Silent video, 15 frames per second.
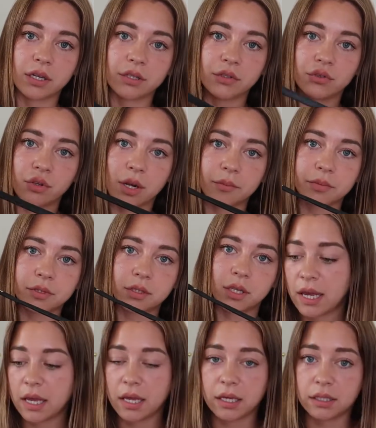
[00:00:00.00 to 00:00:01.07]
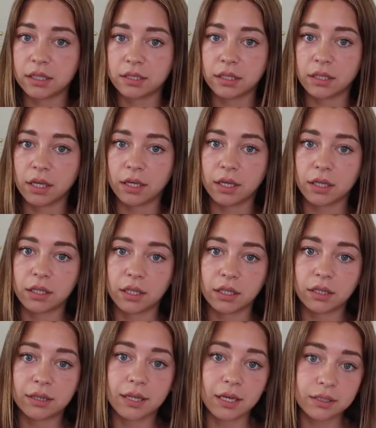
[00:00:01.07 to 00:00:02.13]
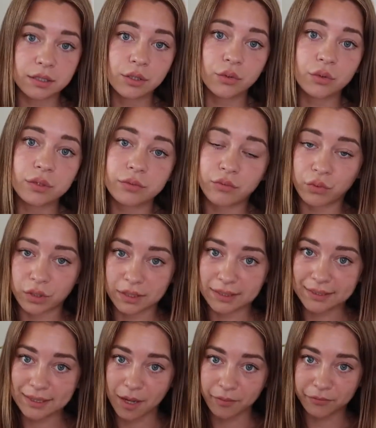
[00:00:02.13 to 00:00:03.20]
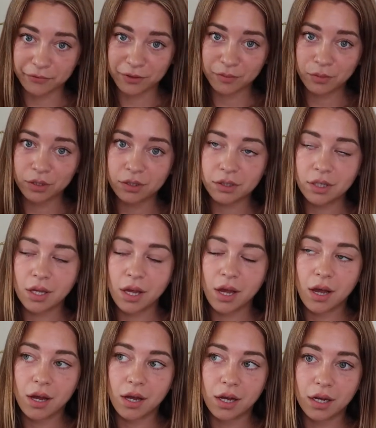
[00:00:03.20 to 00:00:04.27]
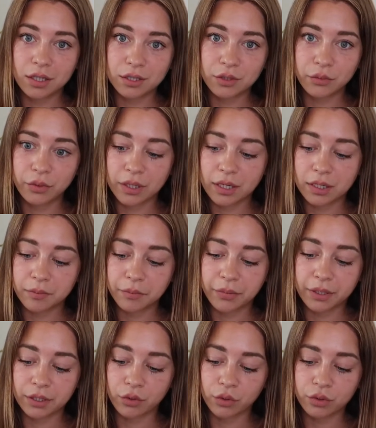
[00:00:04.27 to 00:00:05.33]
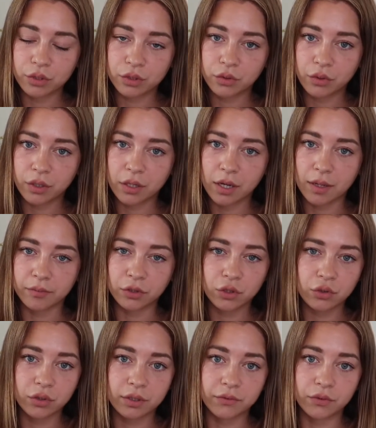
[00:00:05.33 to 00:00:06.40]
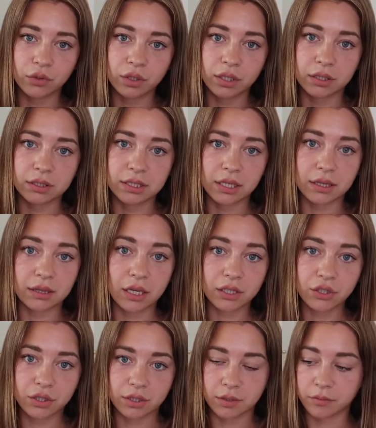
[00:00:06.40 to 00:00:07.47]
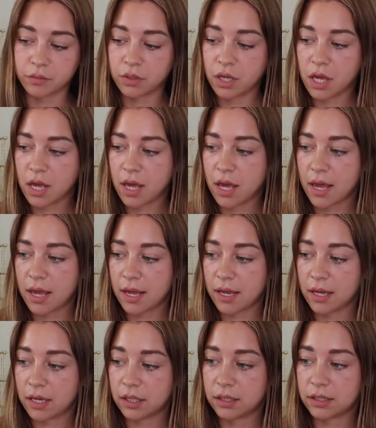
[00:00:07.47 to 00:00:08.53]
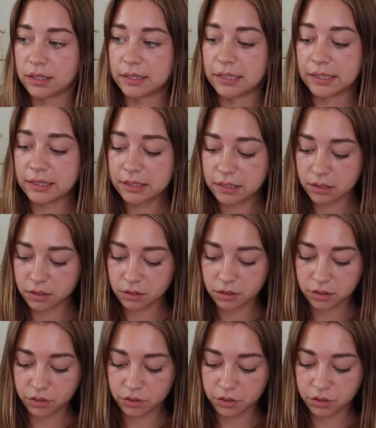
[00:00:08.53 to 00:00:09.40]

straps and I didn't like it. It does looks really comfortable to wear, but also I'm not sure if you can detach them. And these